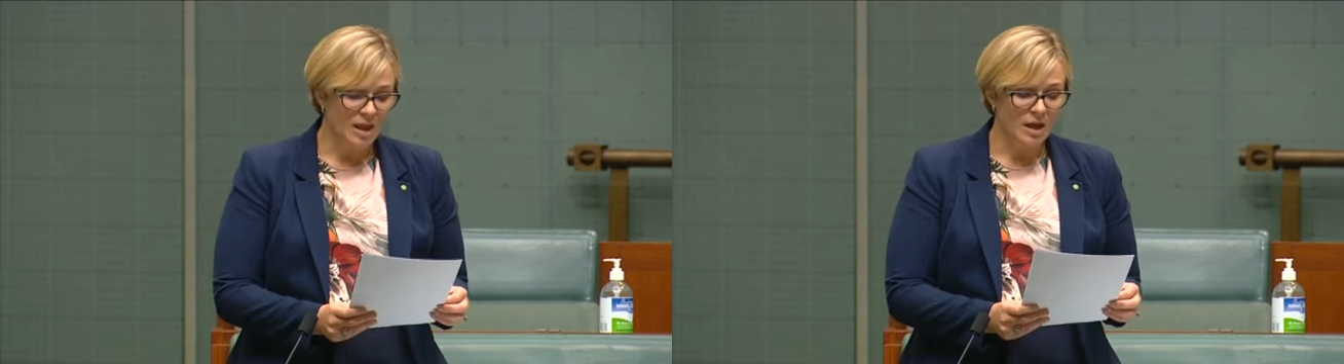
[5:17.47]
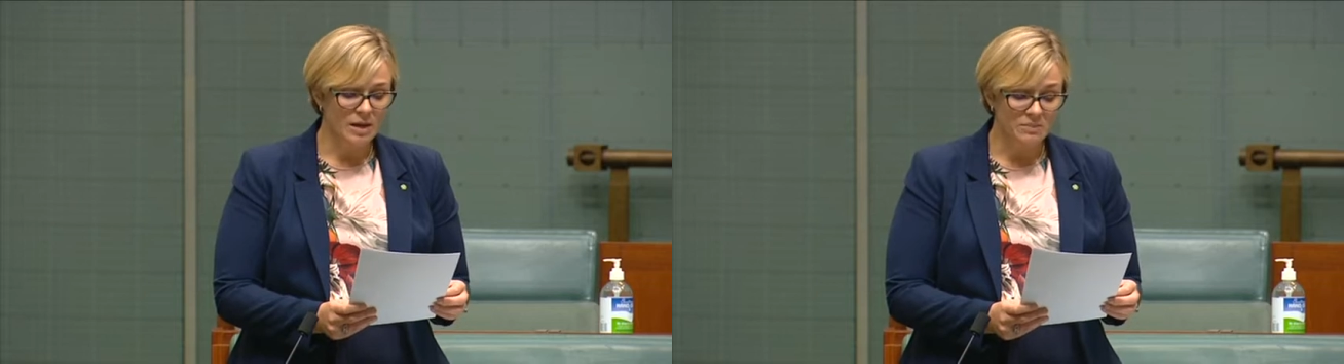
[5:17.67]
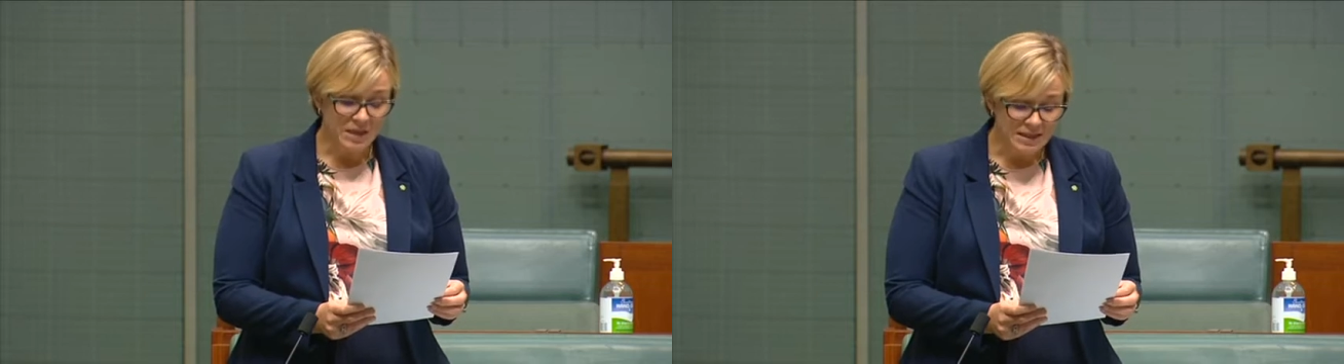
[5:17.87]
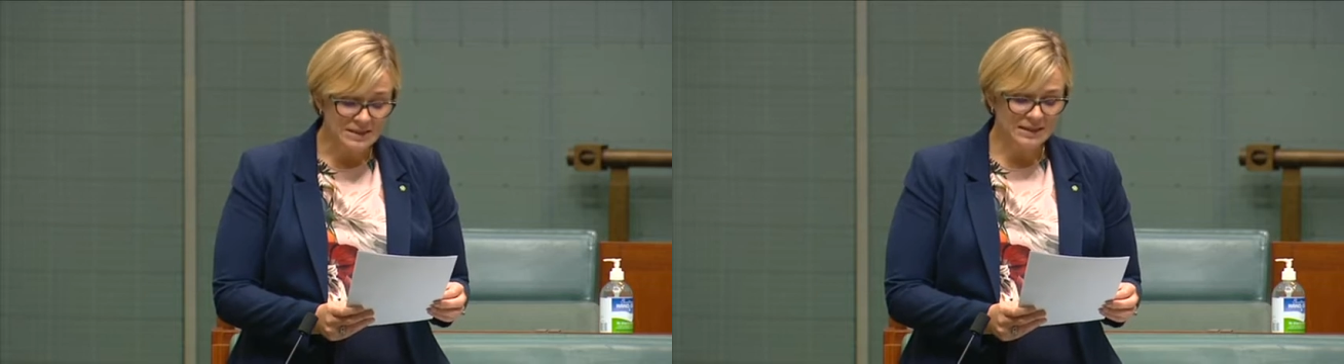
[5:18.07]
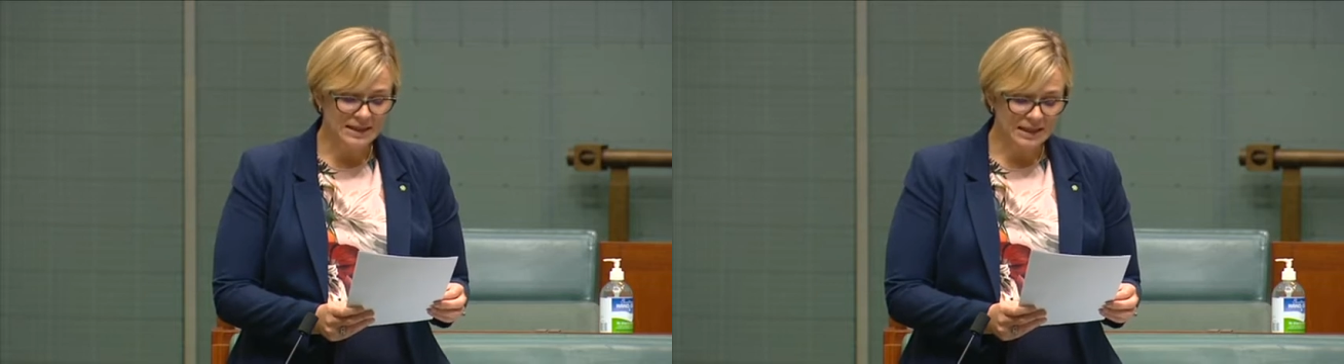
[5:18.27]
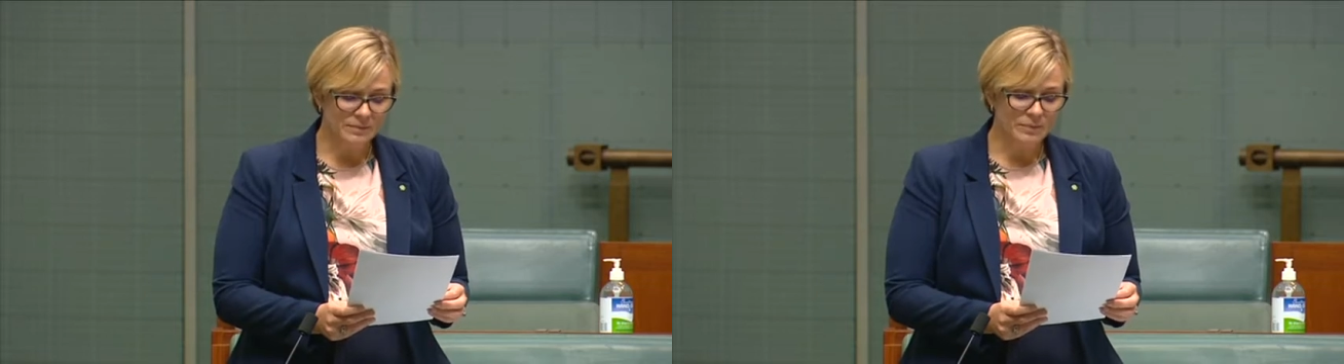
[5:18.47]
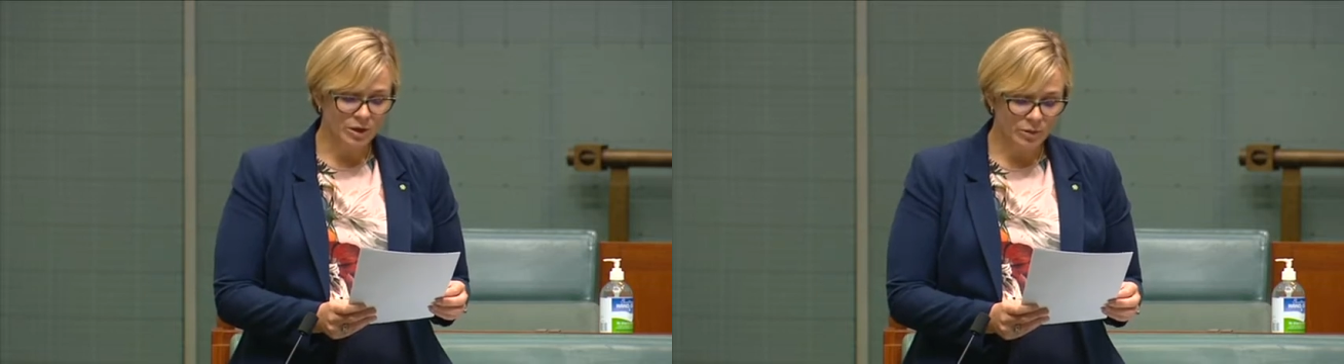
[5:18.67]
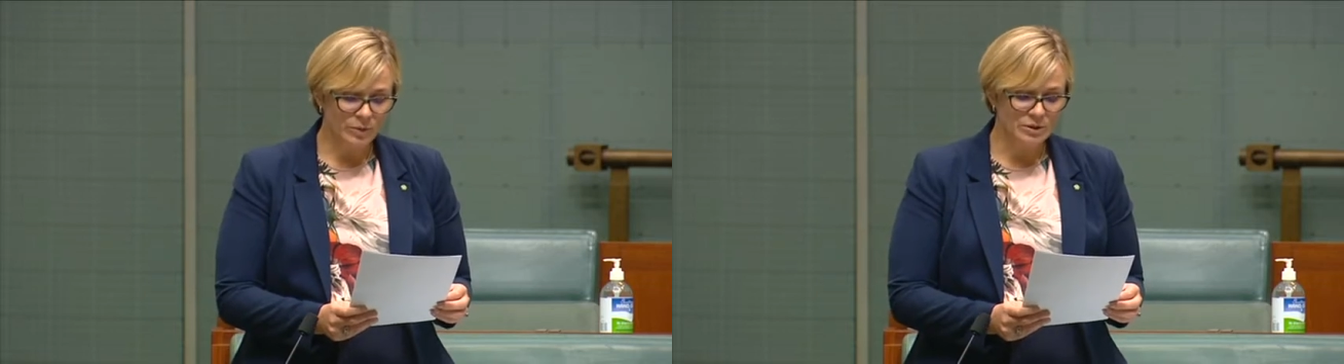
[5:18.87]
I immediately let my
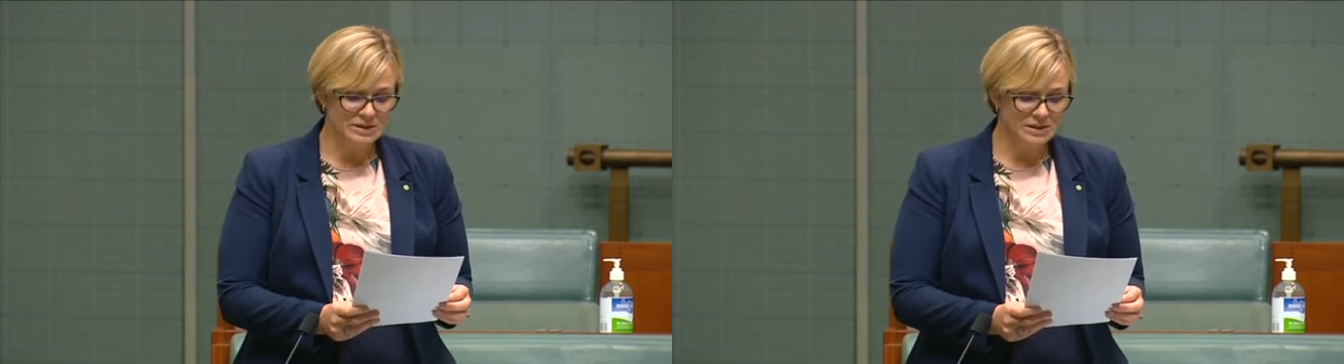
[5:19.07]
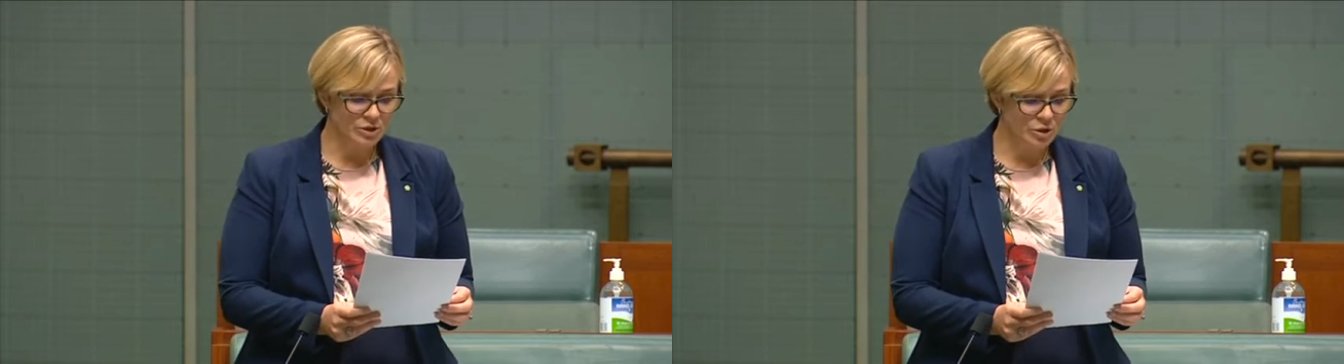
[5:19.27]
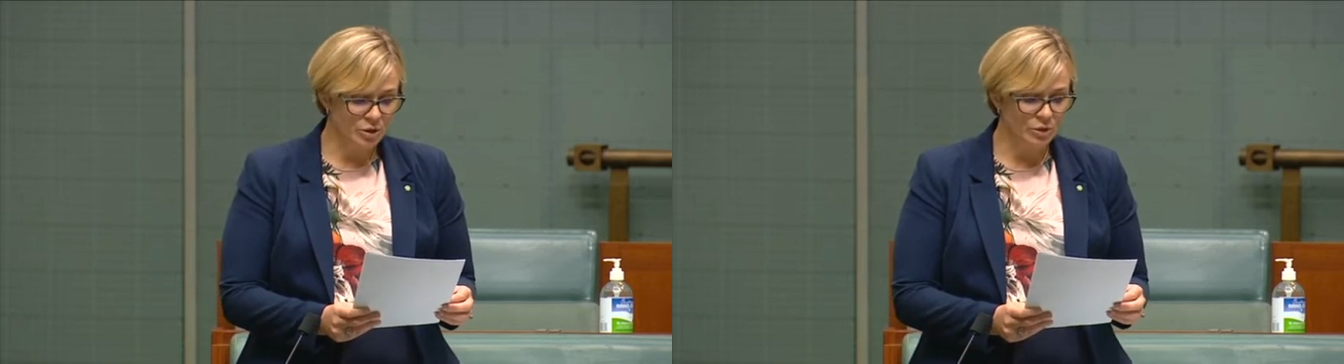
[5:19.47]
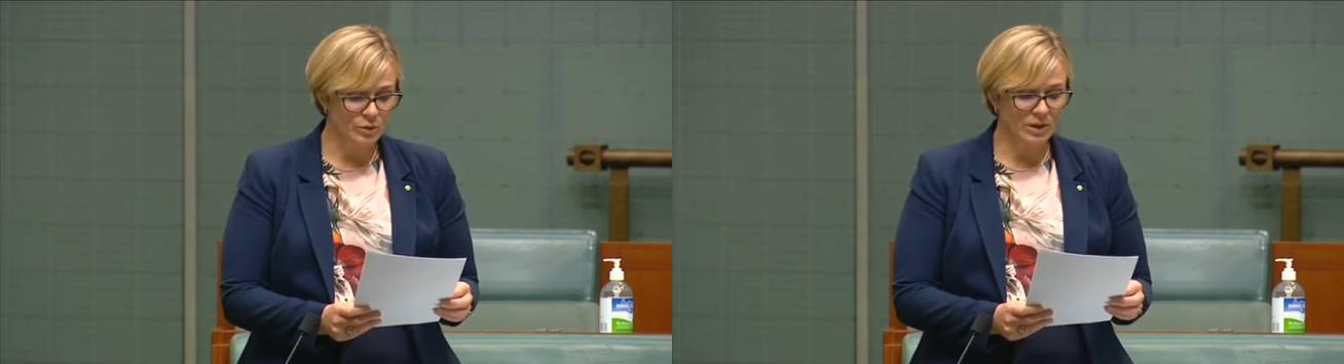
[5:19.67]
community know